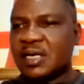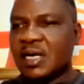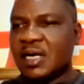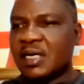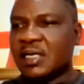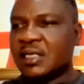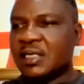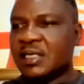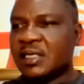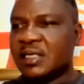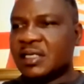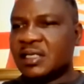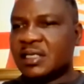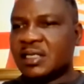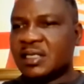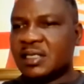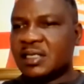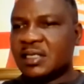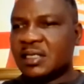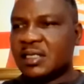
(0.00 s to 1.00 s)
And
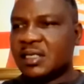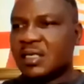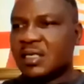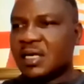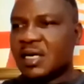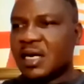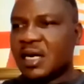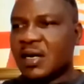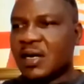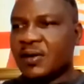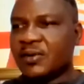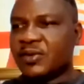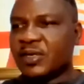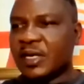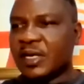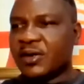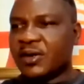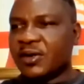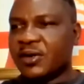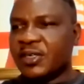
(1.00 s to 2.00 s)
I want
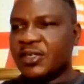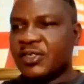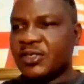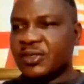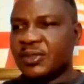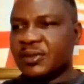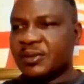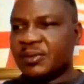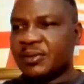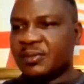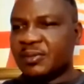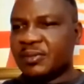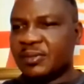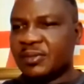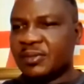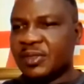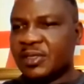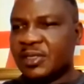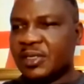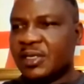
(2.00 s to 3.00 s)
to encourage you
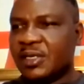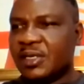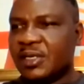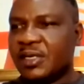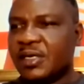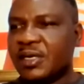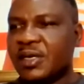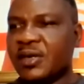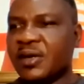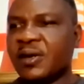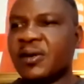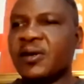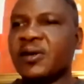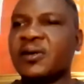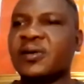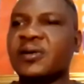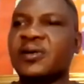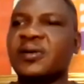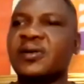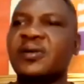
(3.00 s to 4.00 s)
in
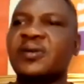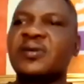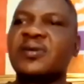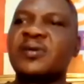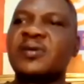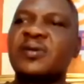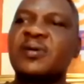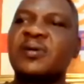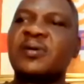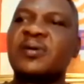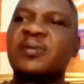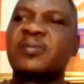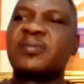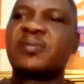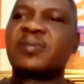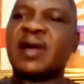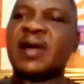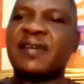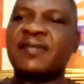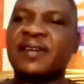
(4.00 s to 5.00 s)
your
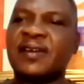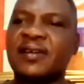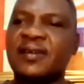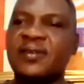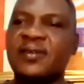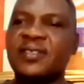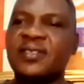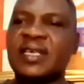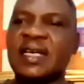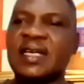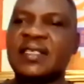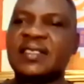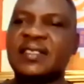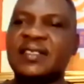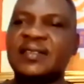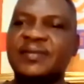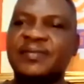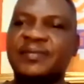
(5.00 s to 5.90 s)
private closet,